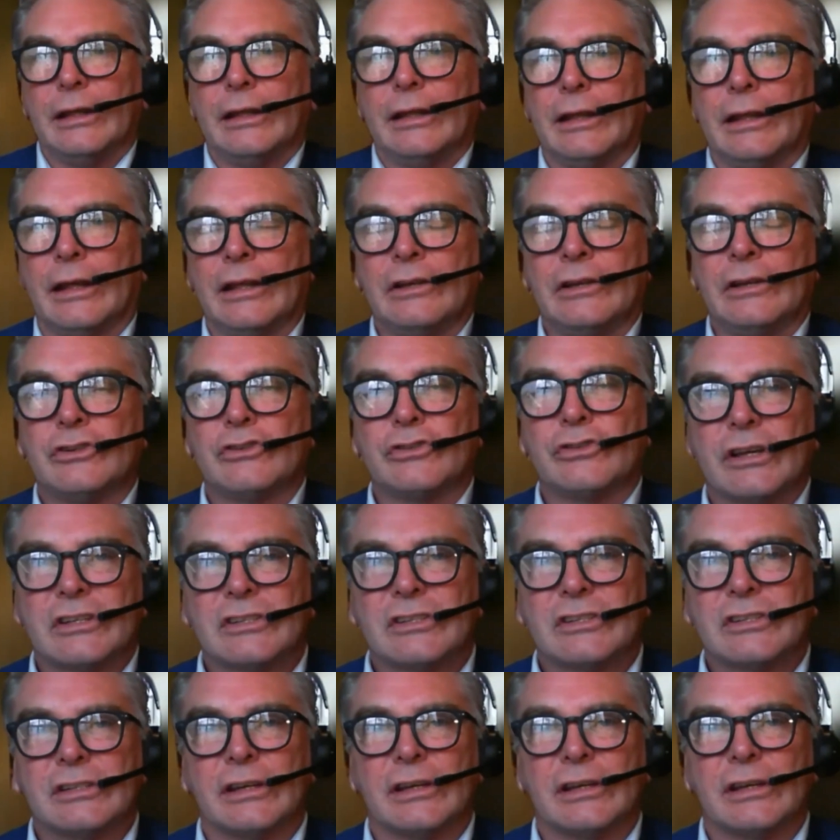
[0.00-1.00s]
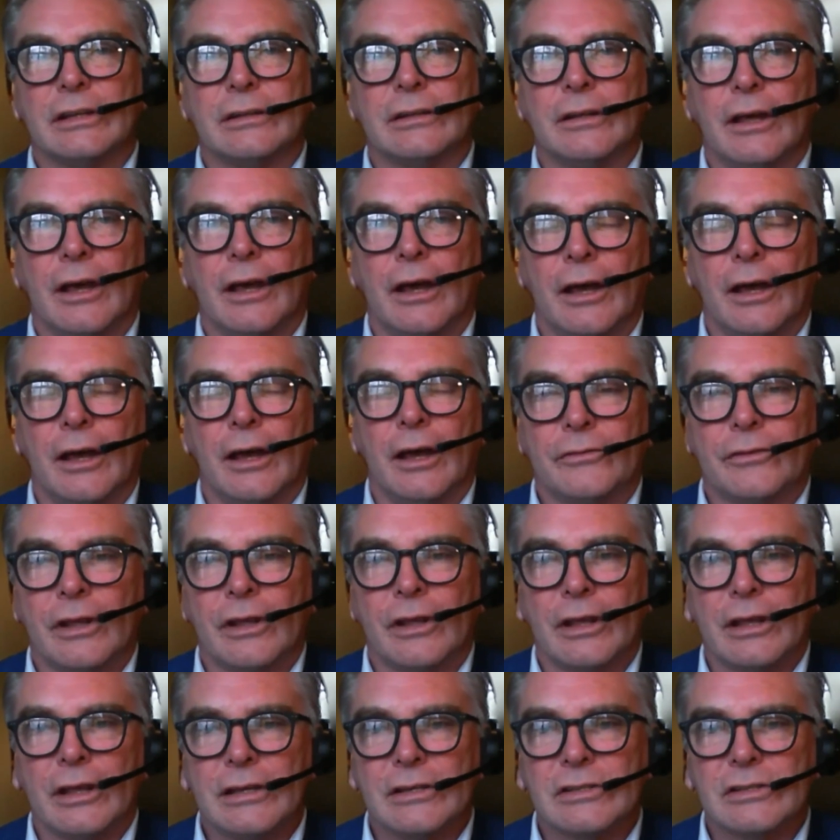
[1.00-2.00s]
interesting
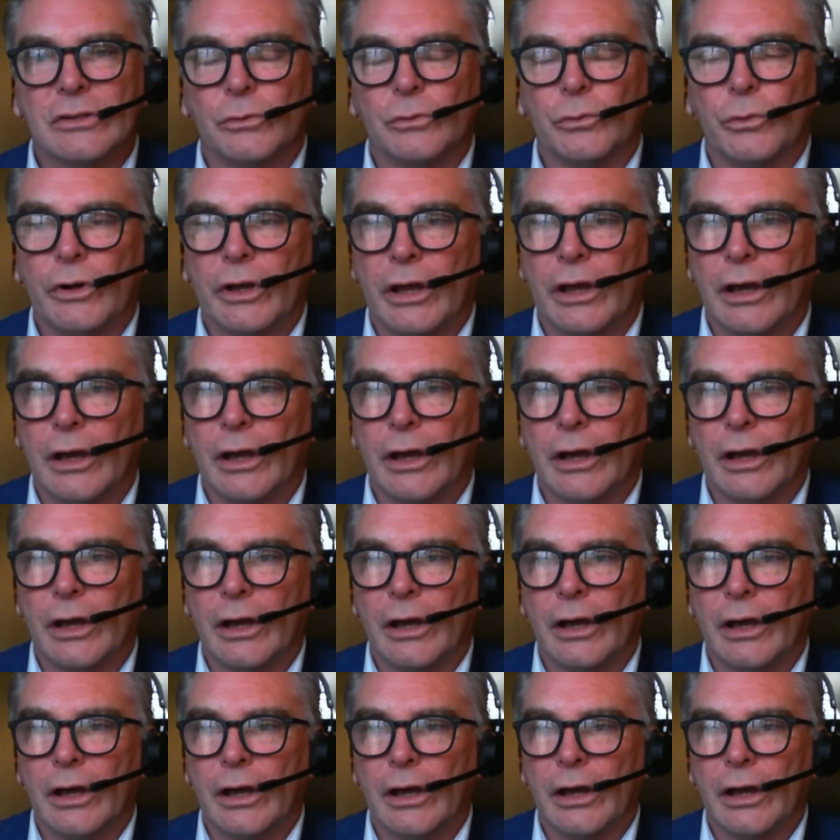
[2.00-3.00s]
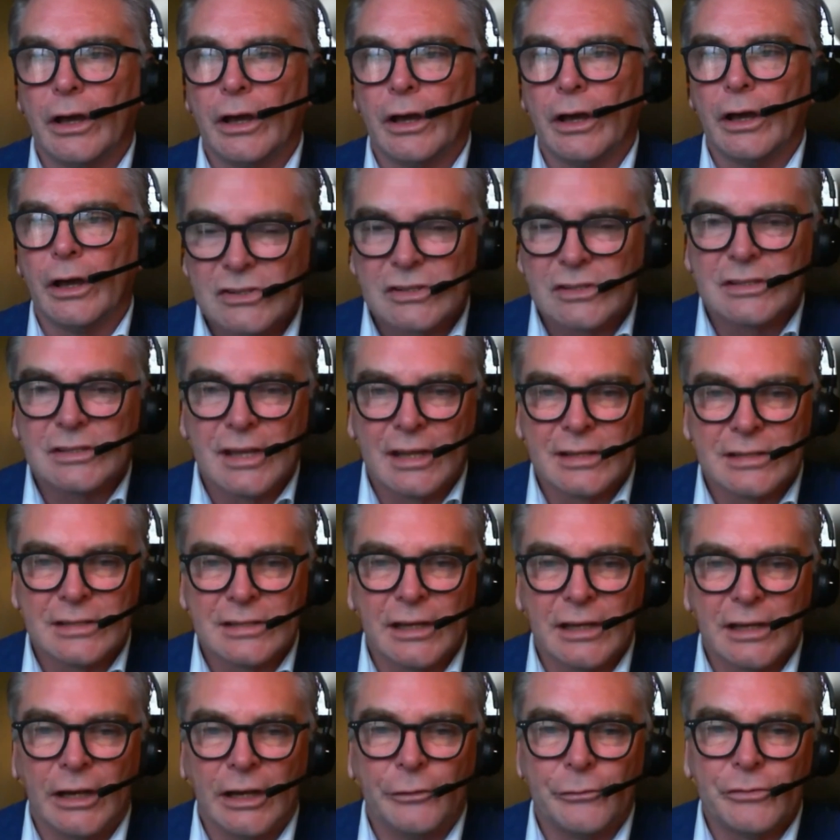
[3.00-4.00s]
thing is that we are just
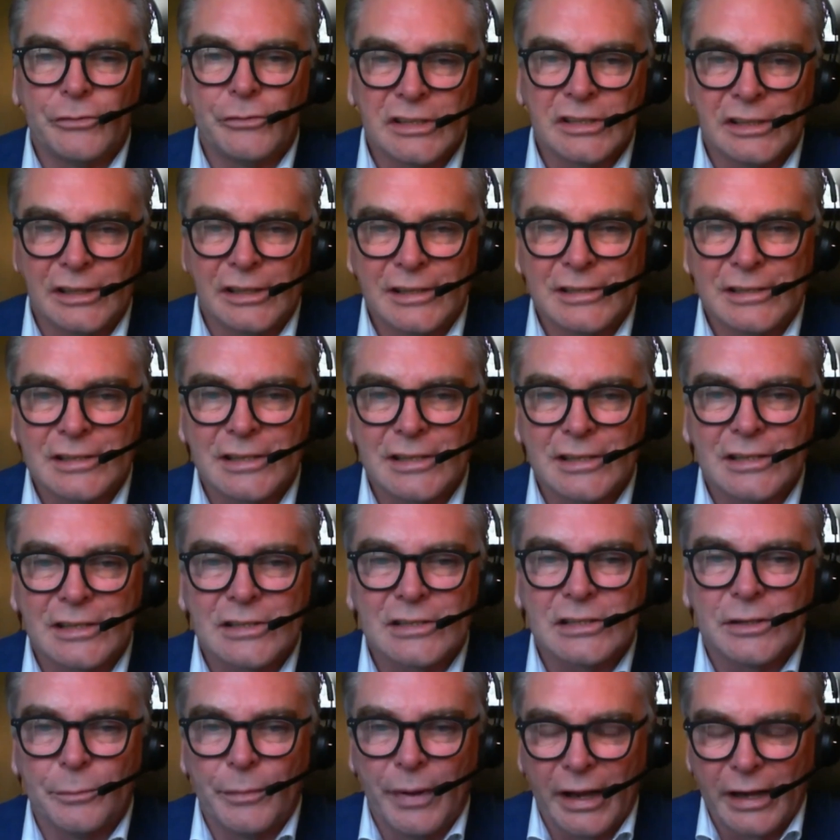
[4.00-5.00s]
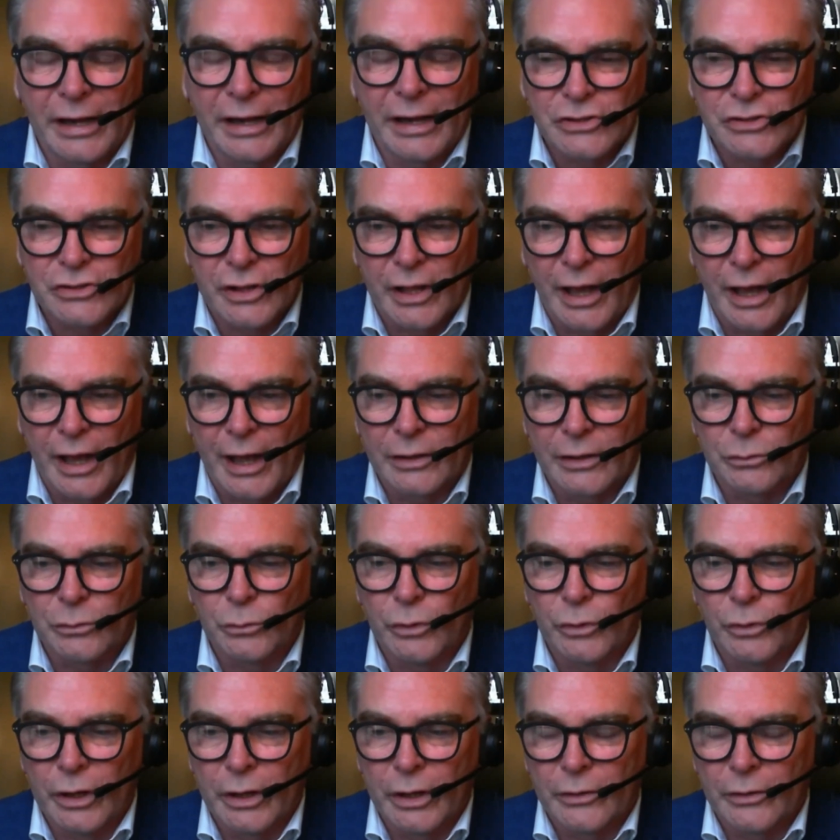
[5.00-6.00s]
setting up facilities to manage that
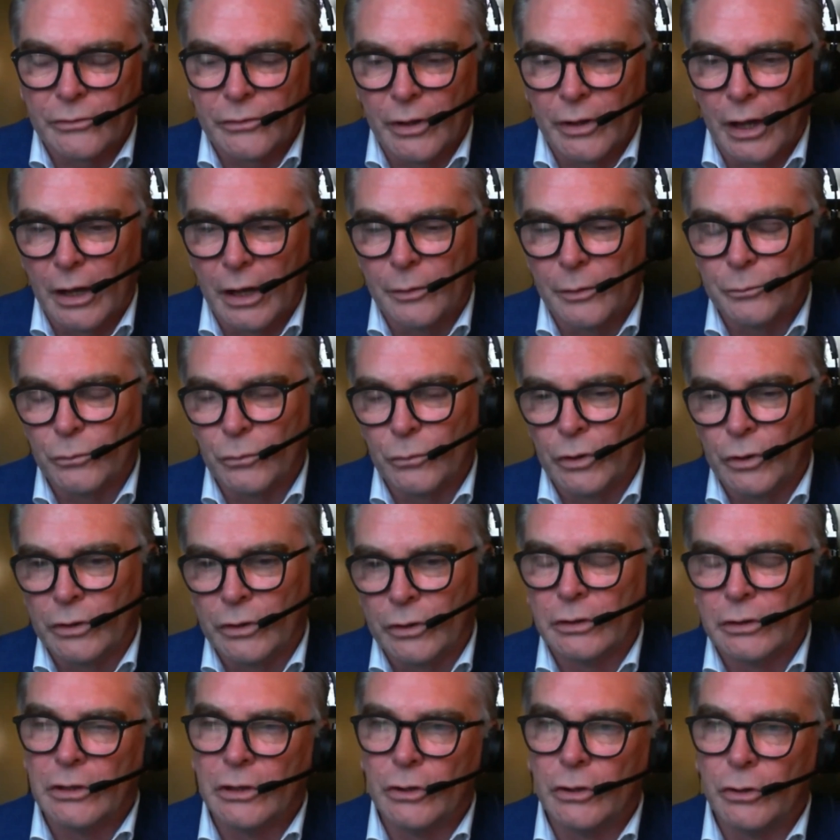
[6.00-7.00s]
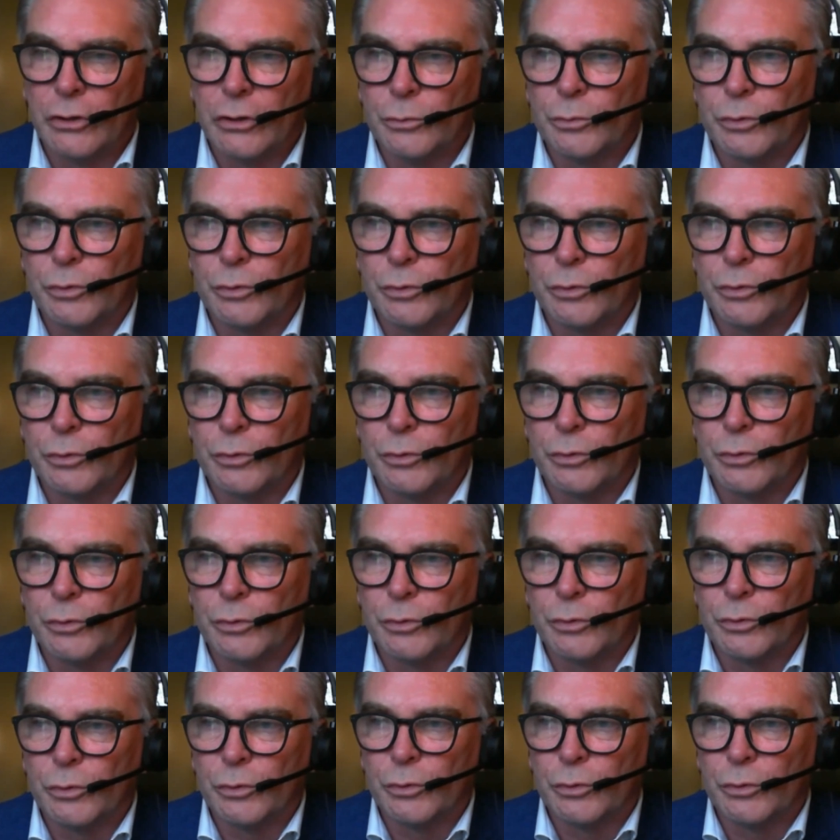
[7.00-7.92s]
with a new provider.